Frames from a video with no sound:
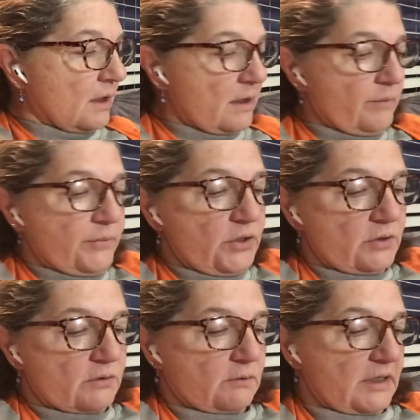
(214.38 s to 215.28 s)

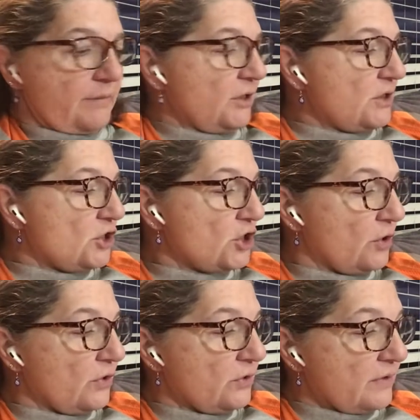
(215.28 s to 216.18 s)
computer will let me show
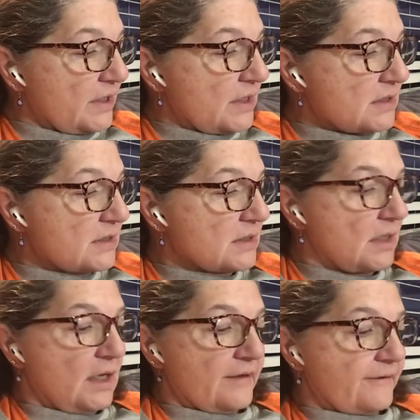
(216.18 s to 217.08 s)
you this.
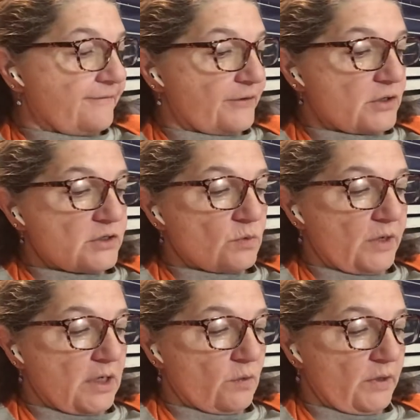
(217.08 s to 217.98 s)
The first
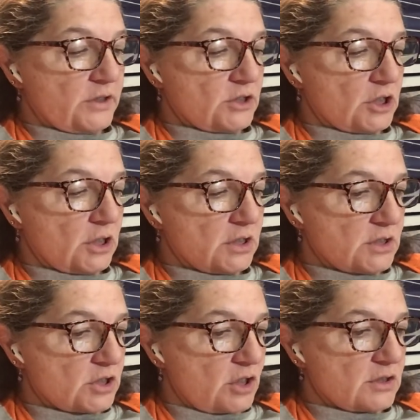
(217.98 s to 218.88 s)
week, which
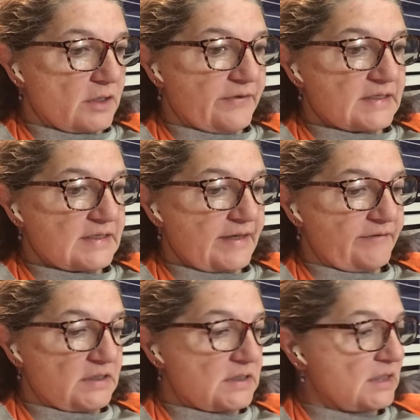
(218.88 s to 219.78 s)
starts on the
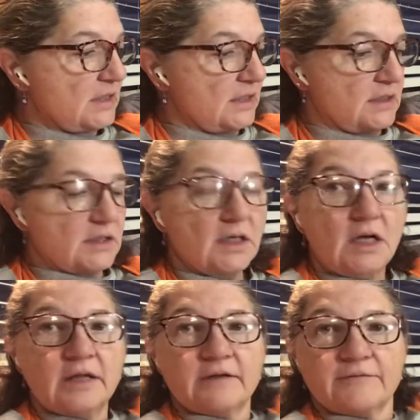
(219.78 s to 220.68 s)
17th,
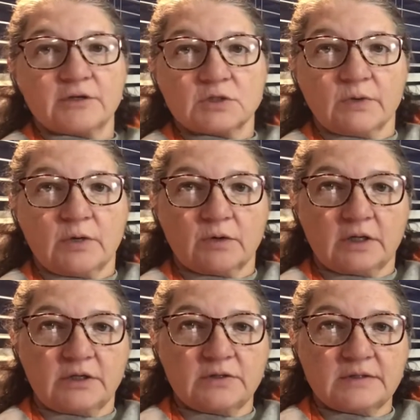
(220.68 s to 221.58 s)
the first week we're
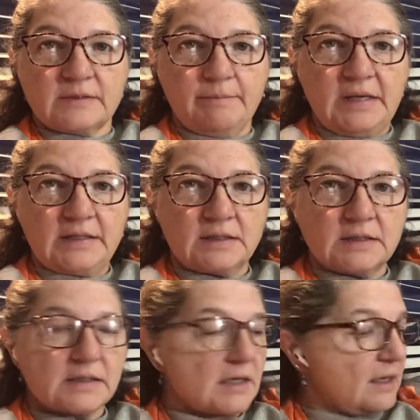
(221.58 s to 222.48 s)
going to do some
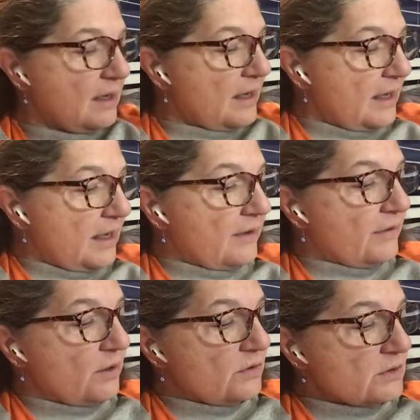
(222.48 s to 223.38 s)
mittens, and
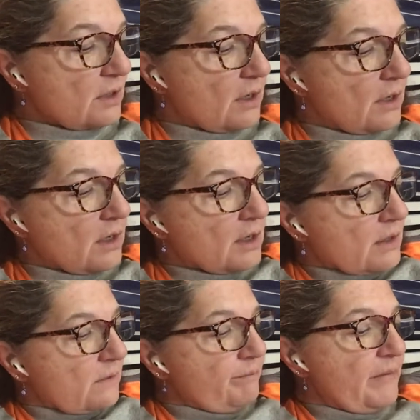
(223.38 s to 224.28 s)
those are
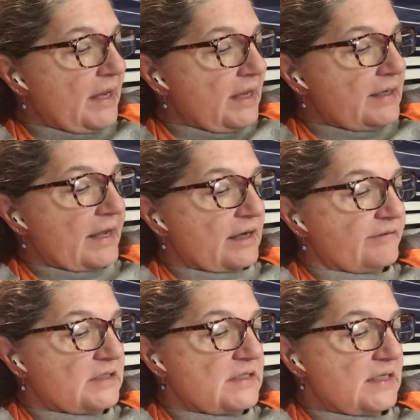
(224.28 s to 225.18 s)
made out
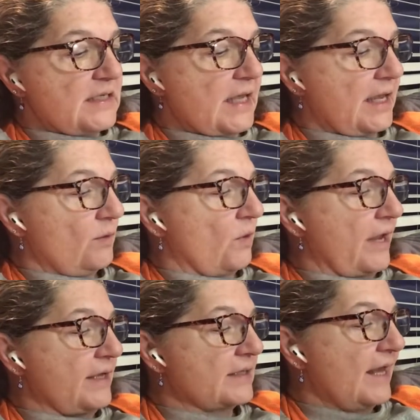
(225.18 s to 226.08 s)
of a DK
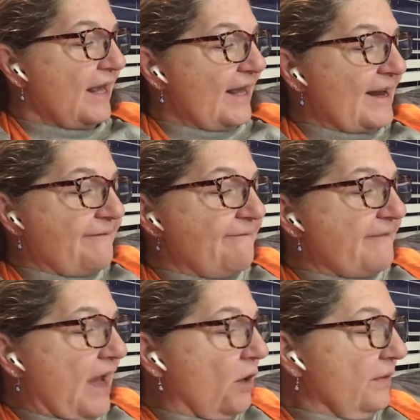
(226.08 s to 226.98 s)
weight. And I
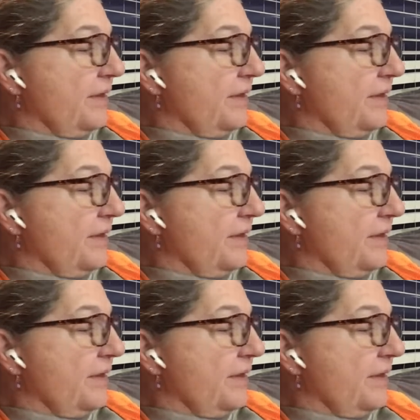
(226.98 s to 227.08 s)
found